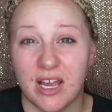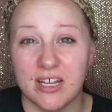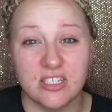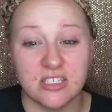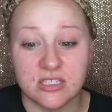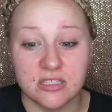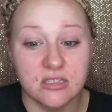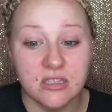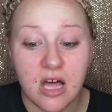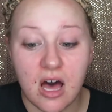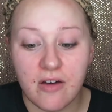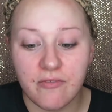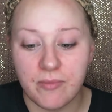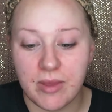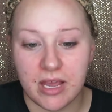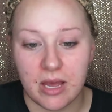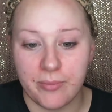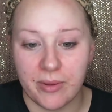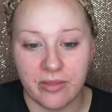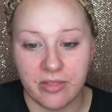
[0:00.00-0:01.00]
I just love
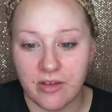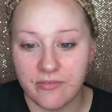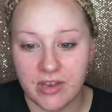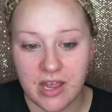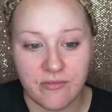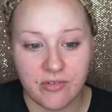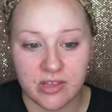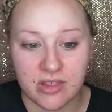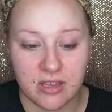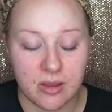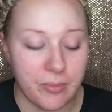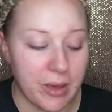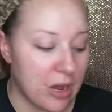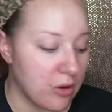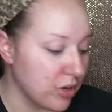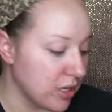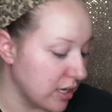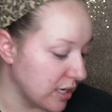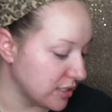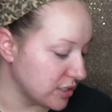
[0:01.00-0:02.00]
makeup. I loved everything
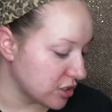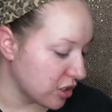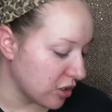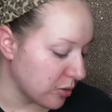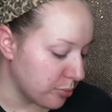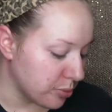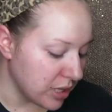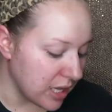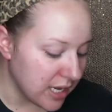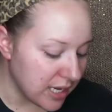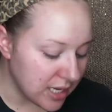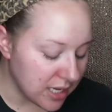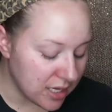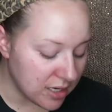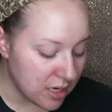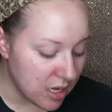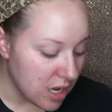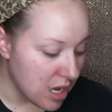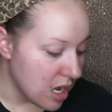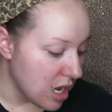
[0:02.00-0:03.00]
about it. I started
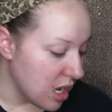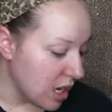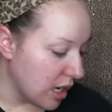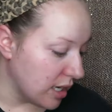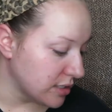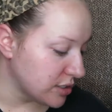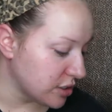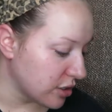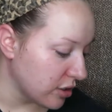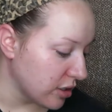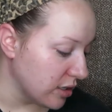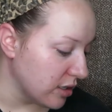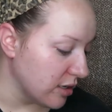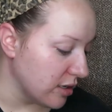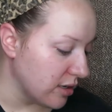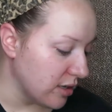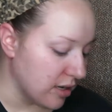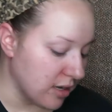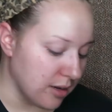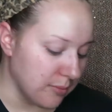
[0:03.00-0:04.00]
playing, I
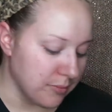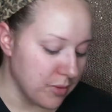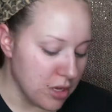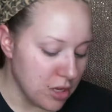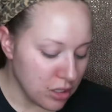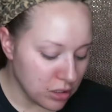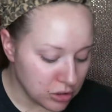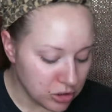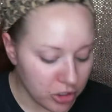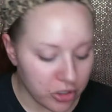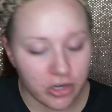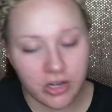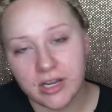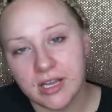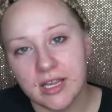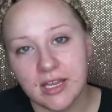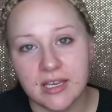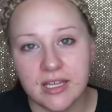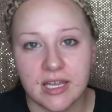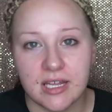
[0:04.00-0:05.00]
started
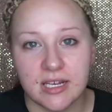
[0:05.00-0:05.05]
learning,